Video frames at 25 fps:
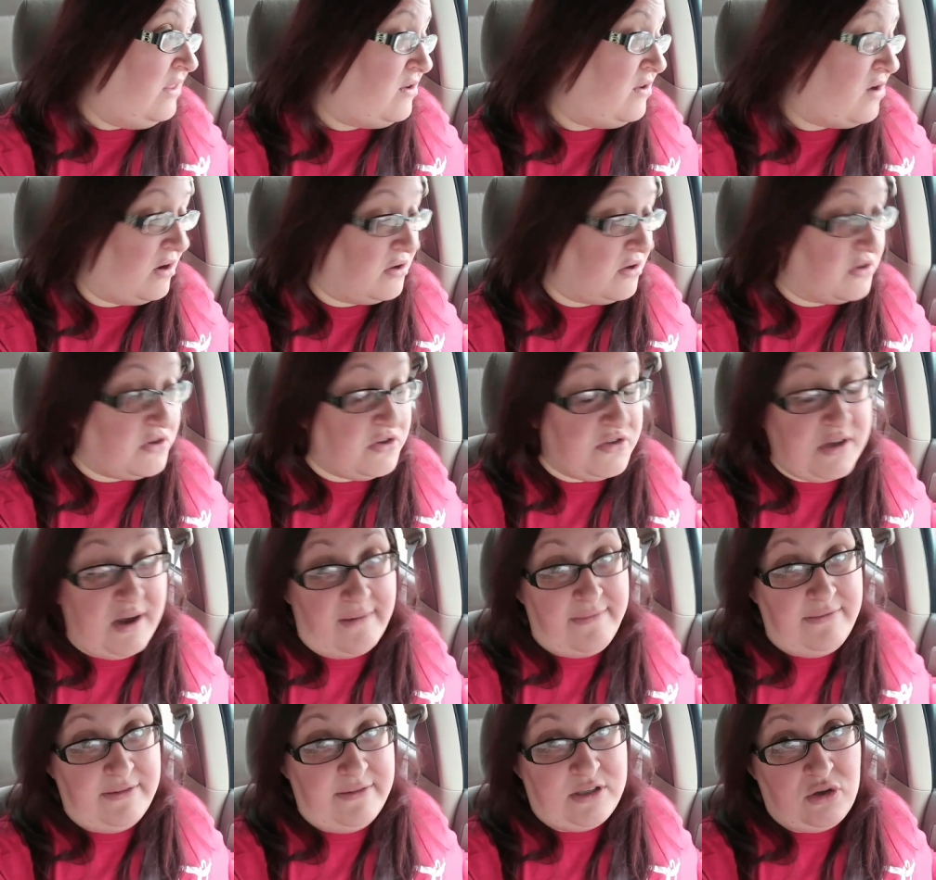doctor's
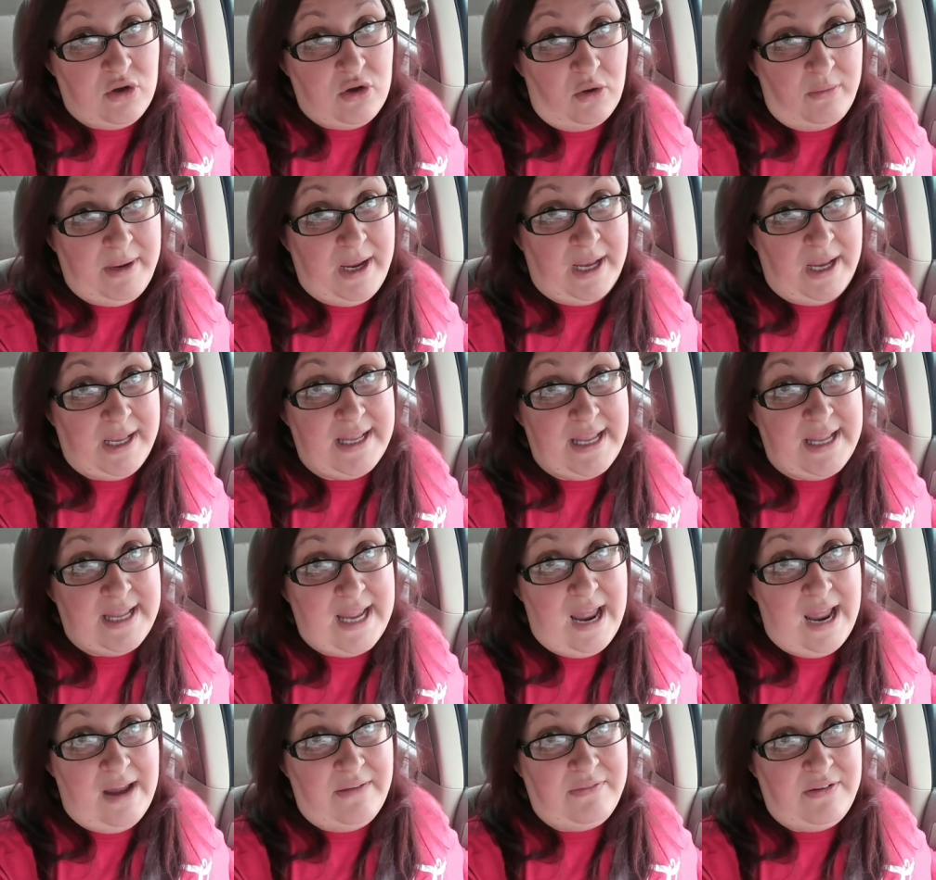office told me I
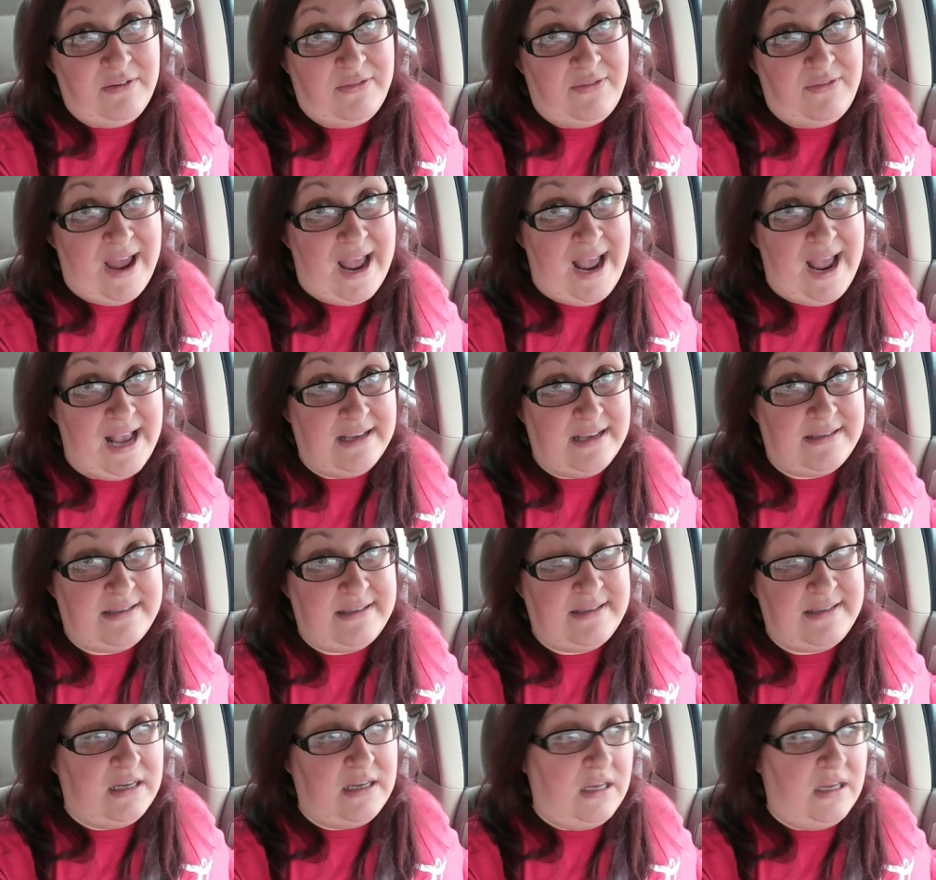didn't have to
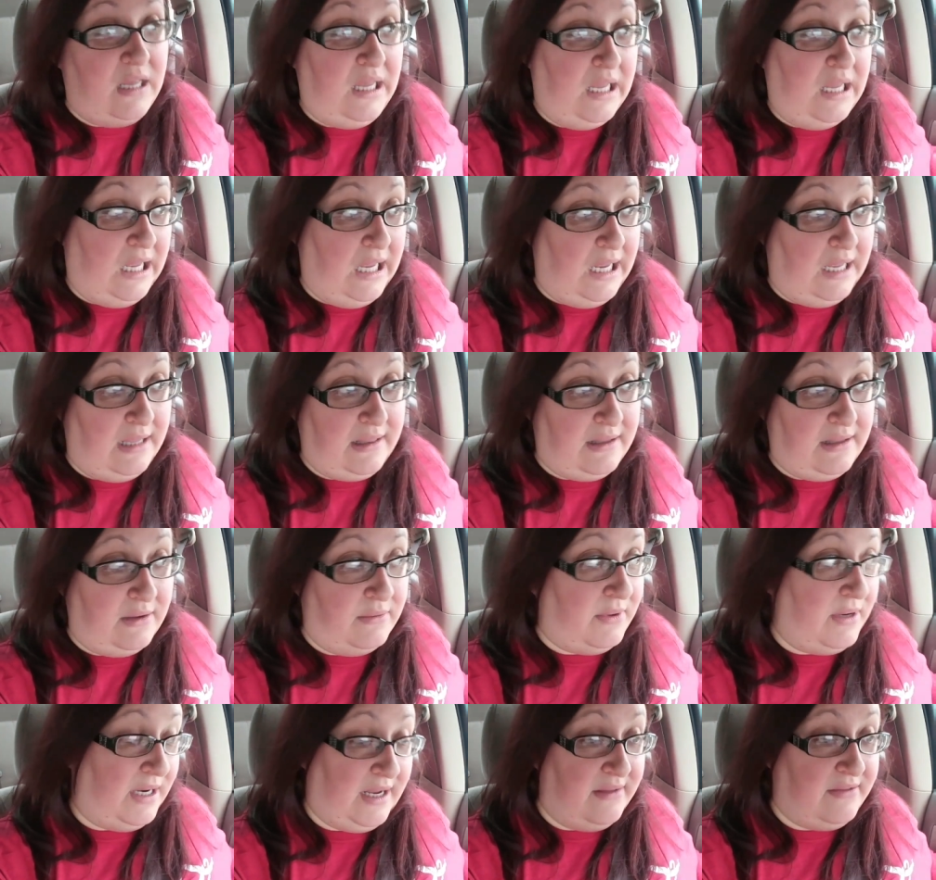fast. And then
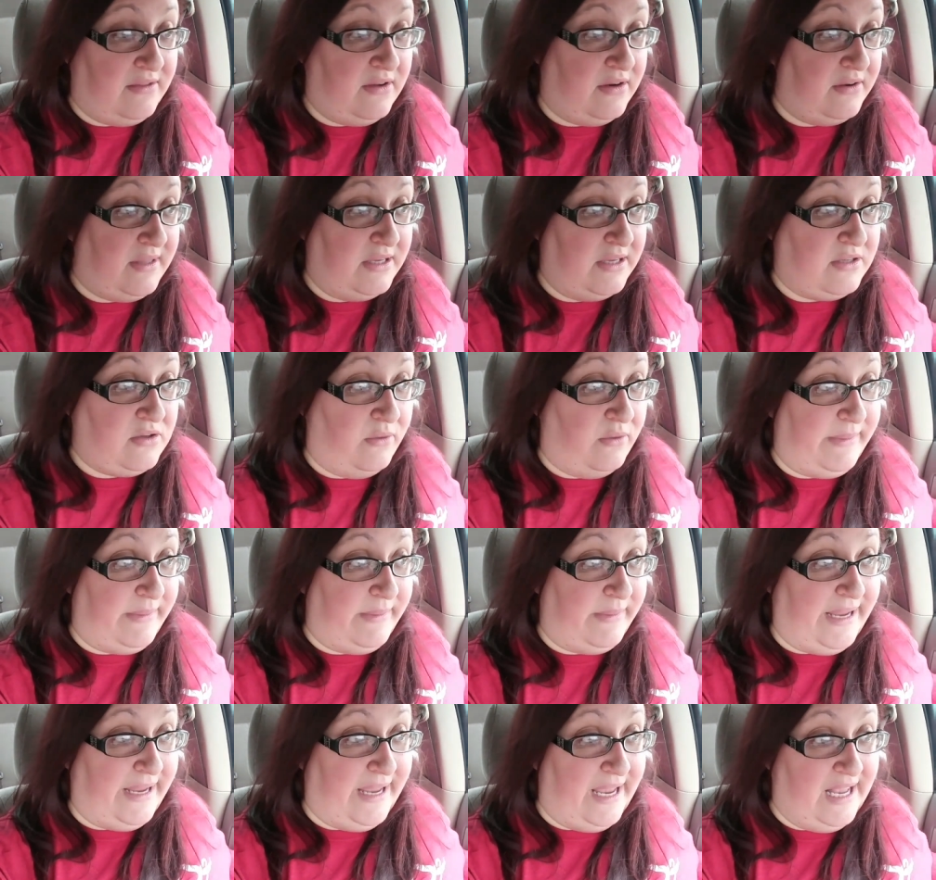when I got there, they told
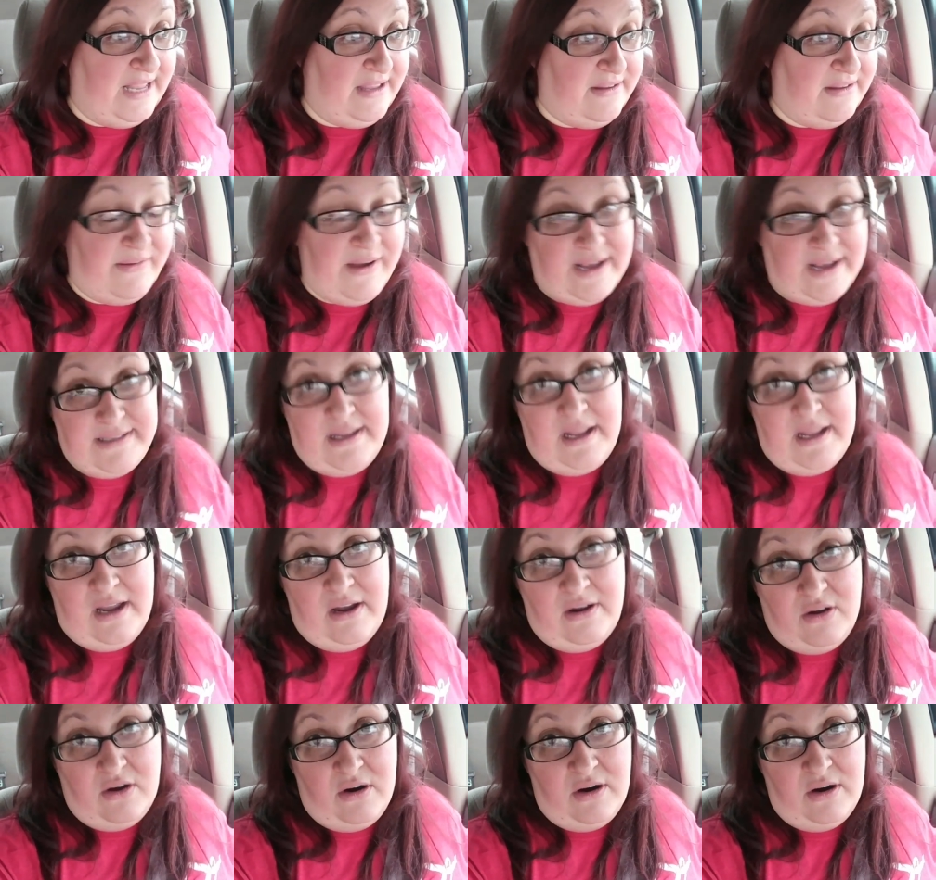me I had to fast and
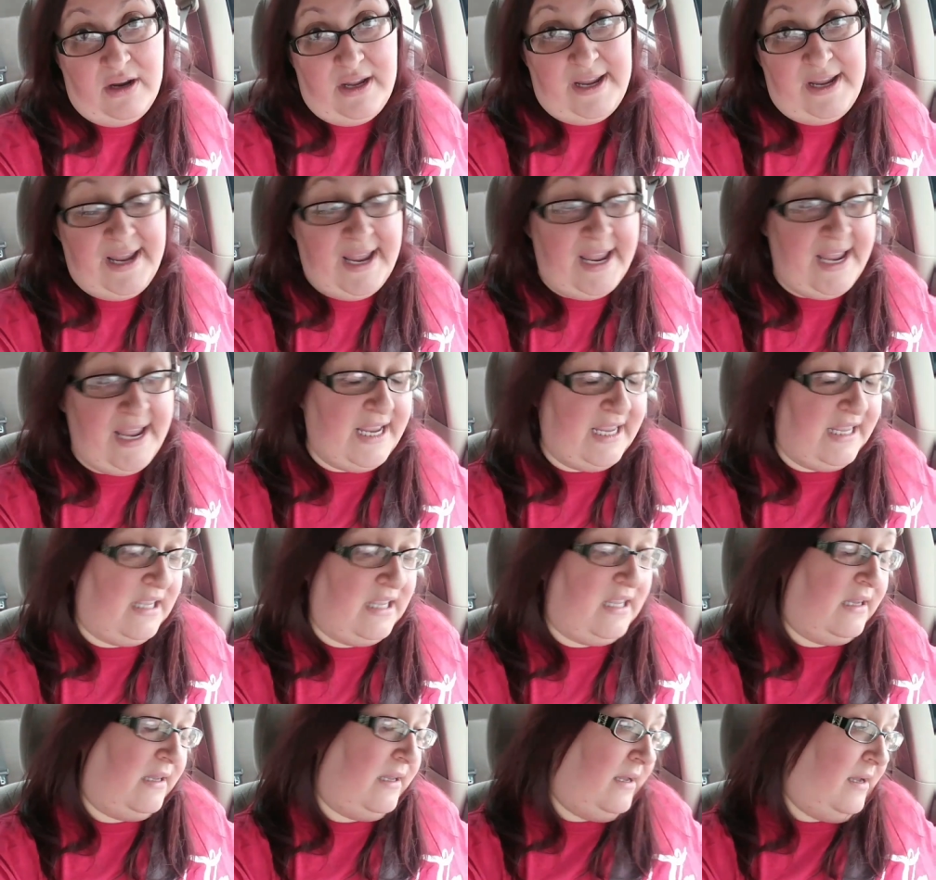I'd already ate
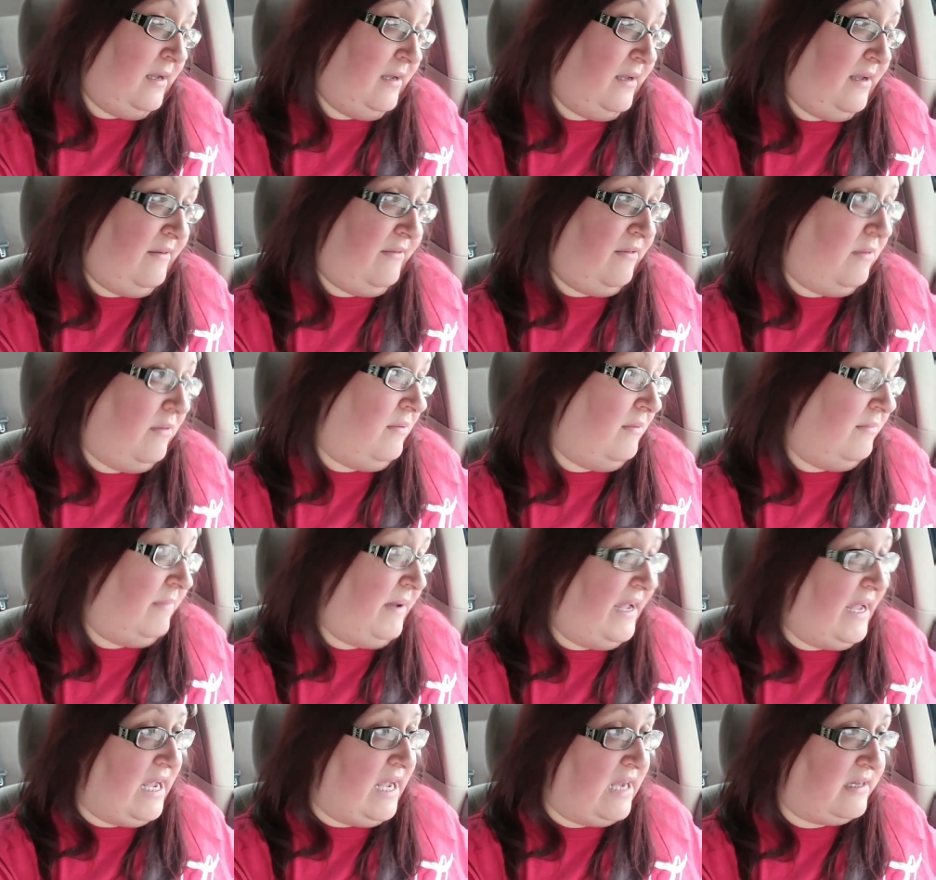and then I never
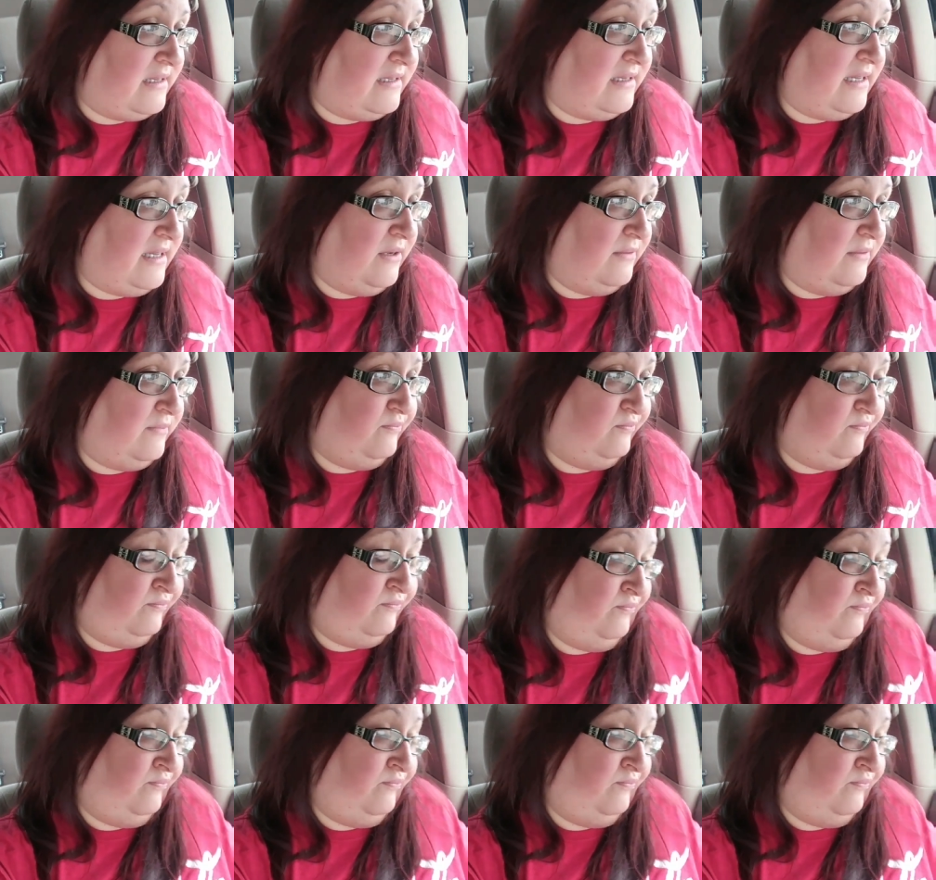went back. So